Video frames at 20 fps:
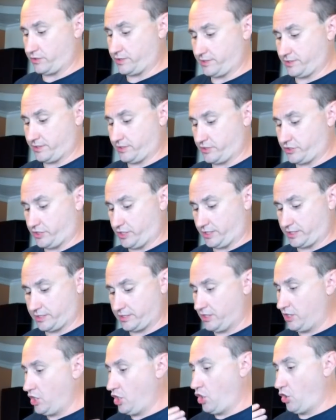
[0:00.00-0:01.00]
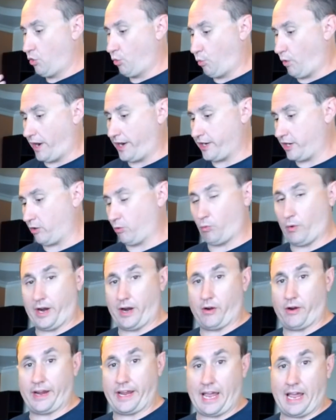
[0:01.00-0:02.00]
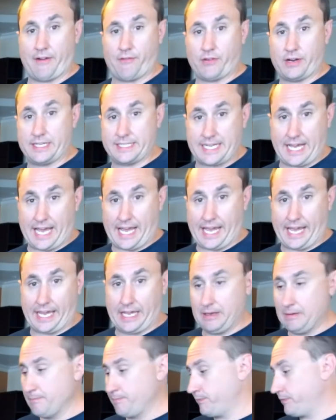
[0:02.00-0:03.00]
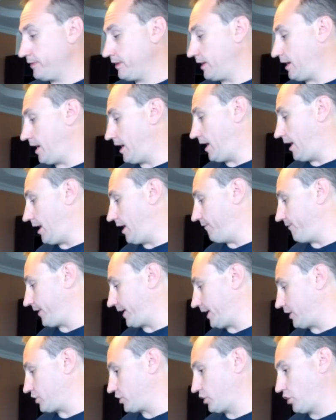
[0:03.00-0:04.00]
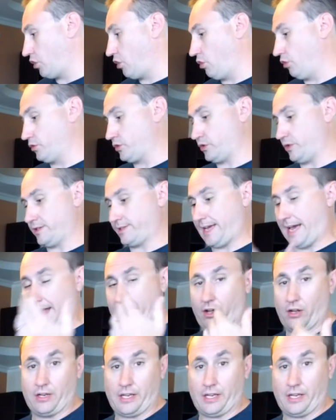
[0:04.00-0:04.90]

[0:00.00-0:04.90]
This is just what you're wearing every day. If it gets cold, you just add on